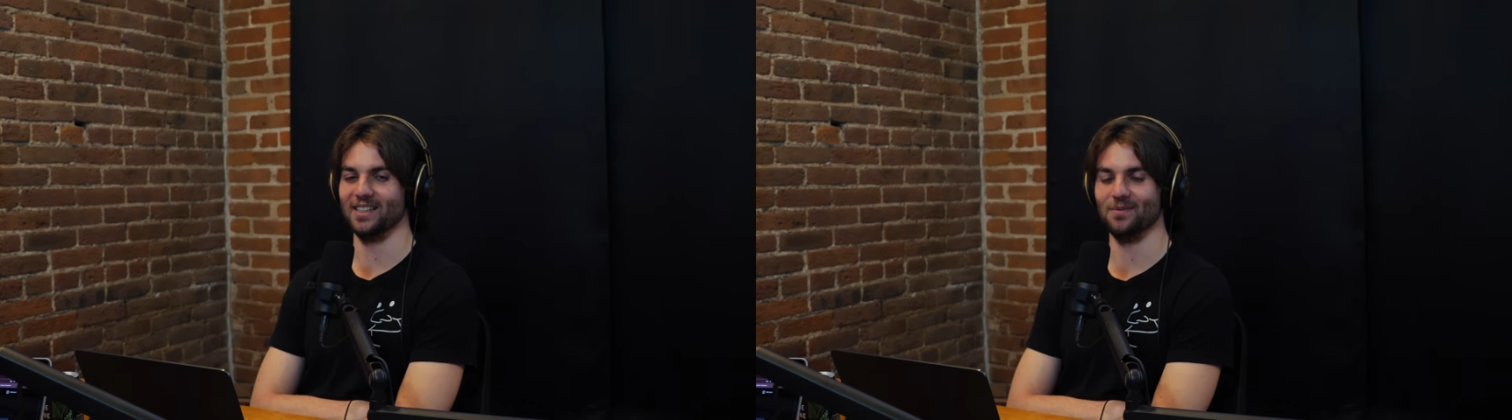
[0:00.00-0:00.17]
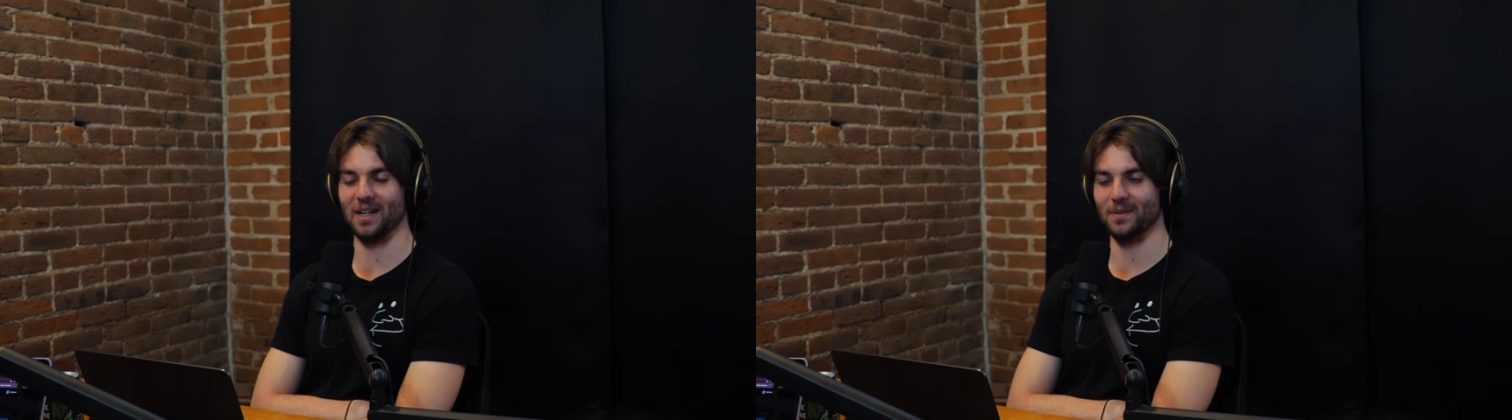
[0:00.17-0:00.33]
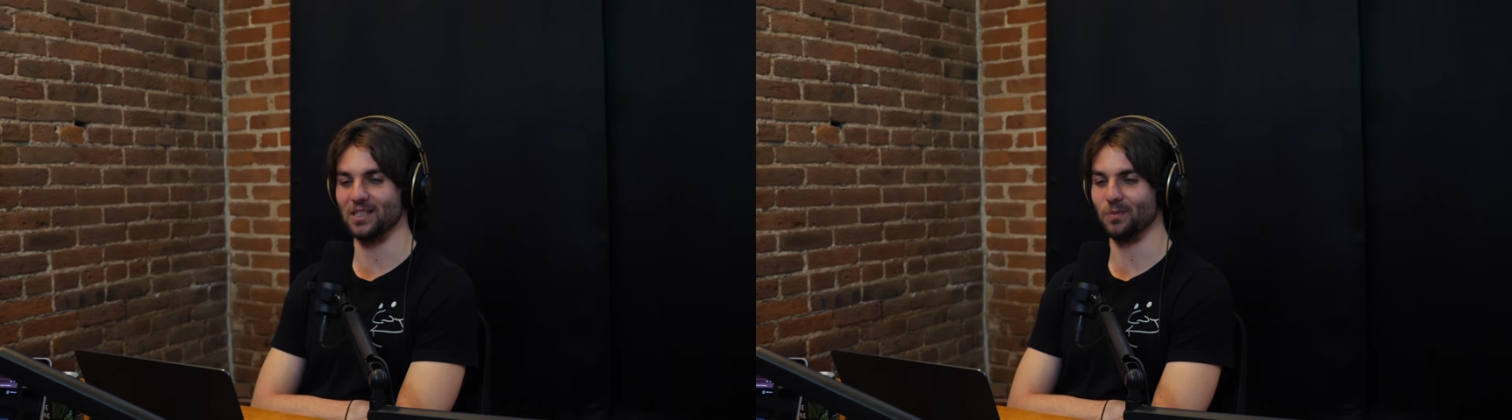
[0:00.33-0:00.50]

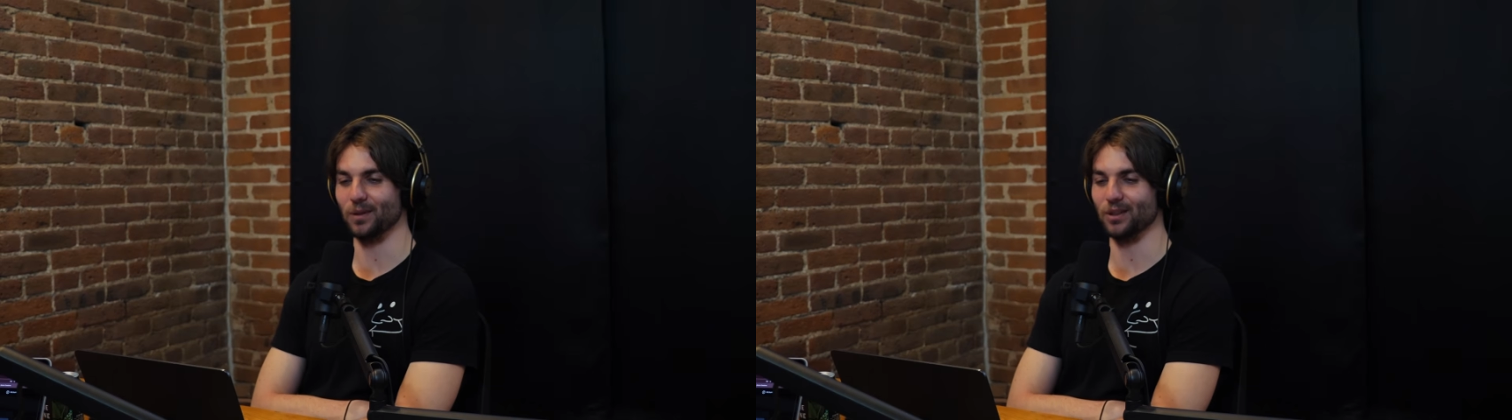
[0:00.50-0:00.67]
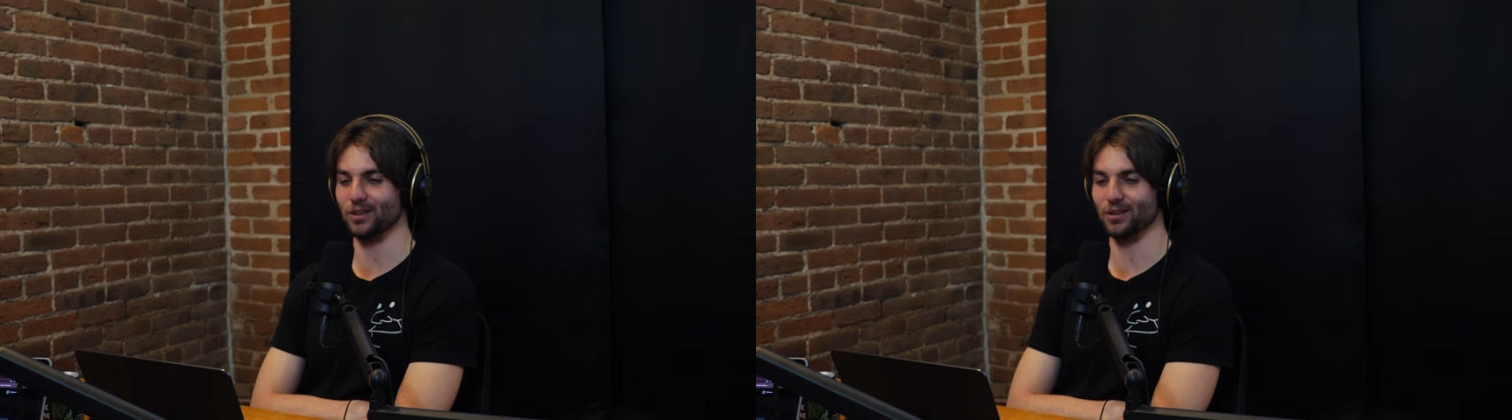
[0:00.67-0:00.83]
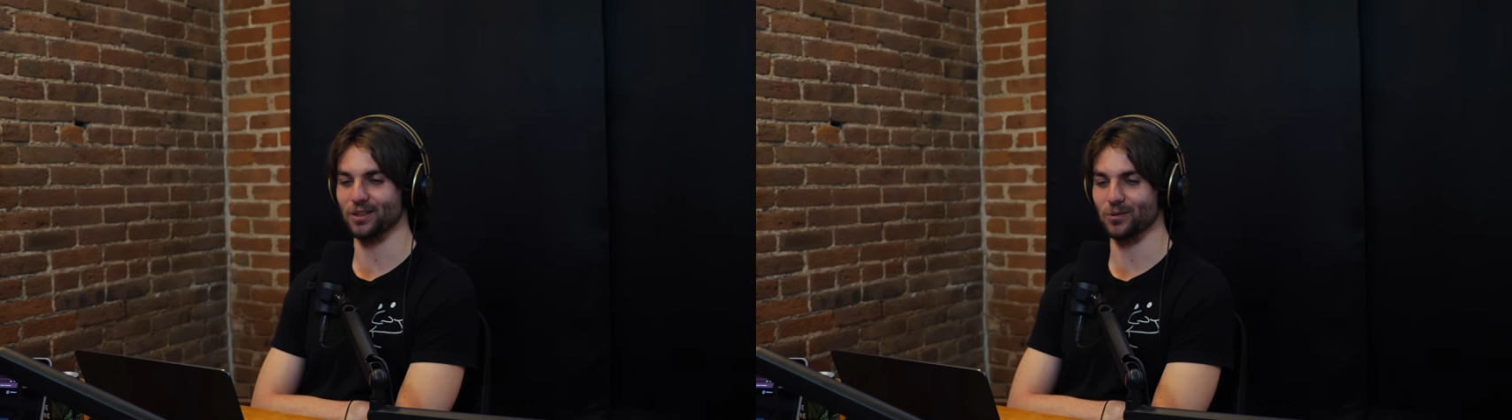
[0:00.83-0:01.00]
maybe
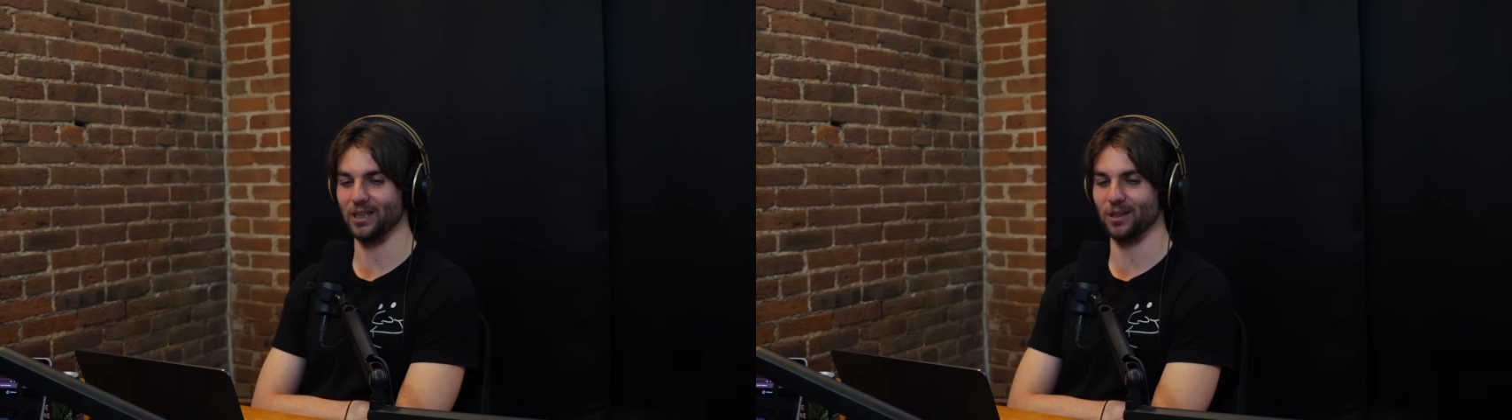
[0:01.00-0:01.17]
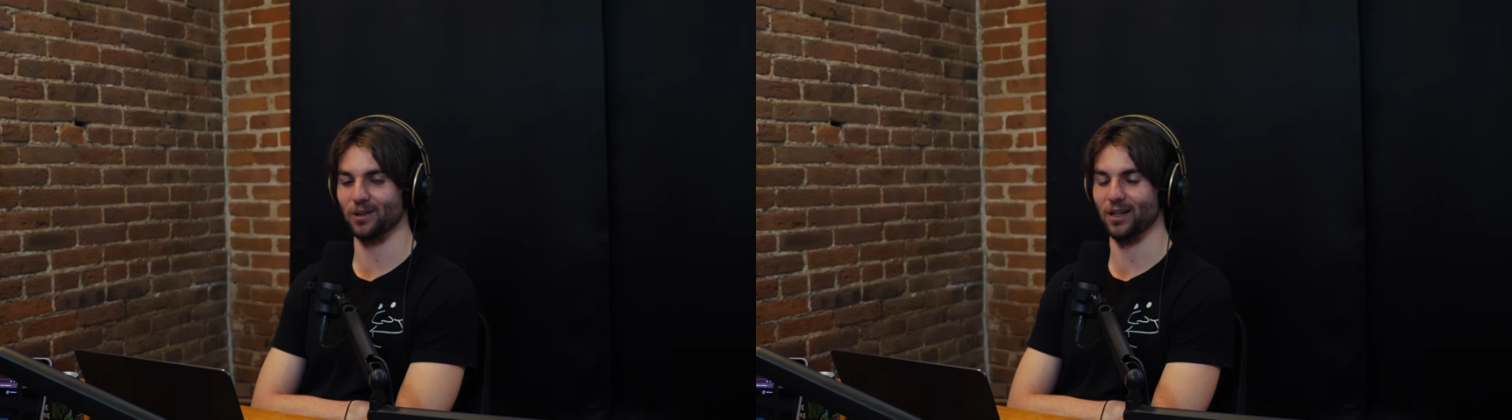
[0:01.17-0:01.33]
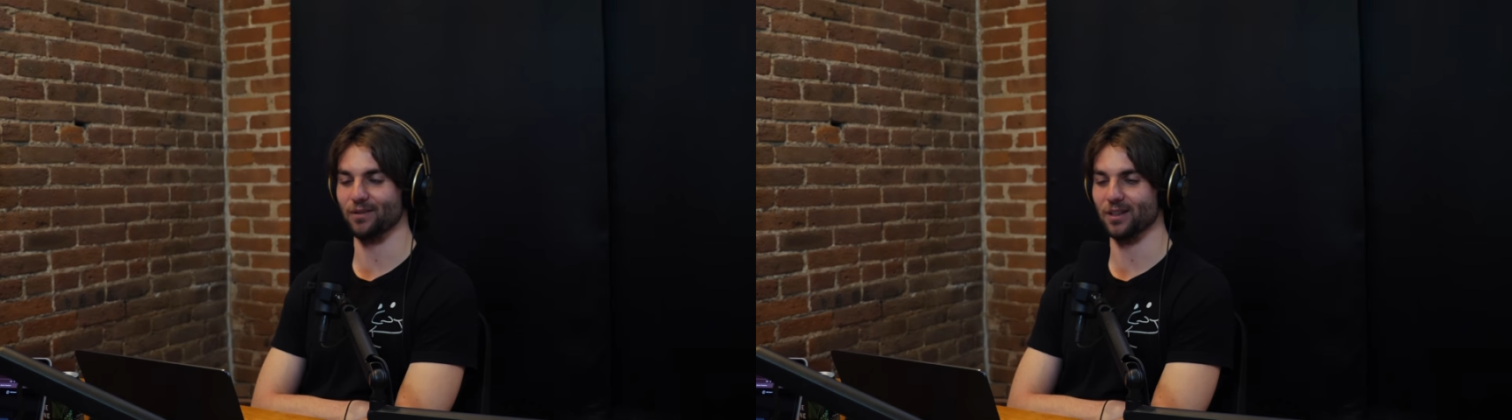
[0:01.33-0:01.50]
spiritual is a weird
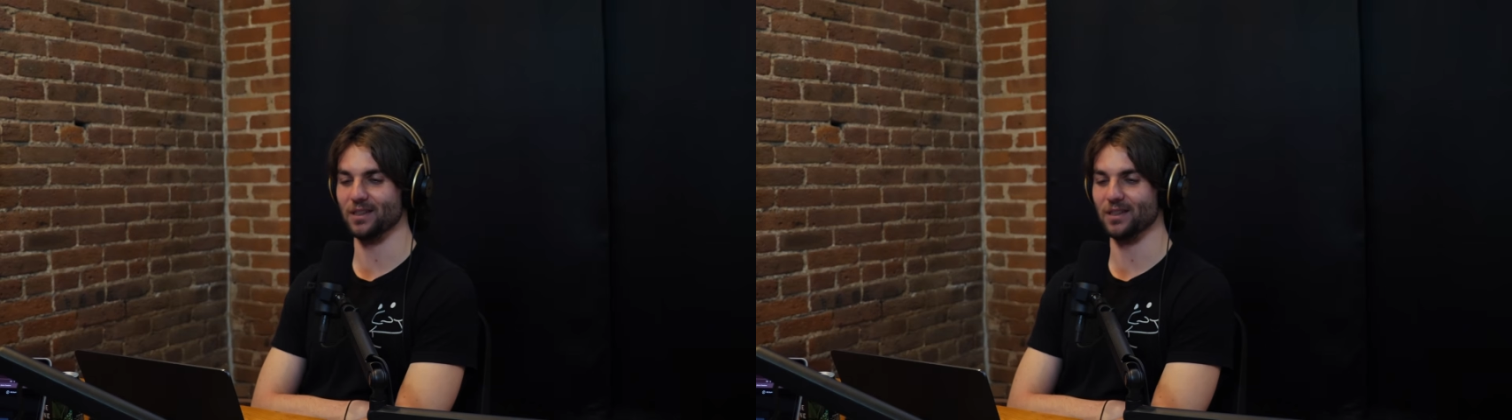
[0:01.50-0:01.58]
word for it,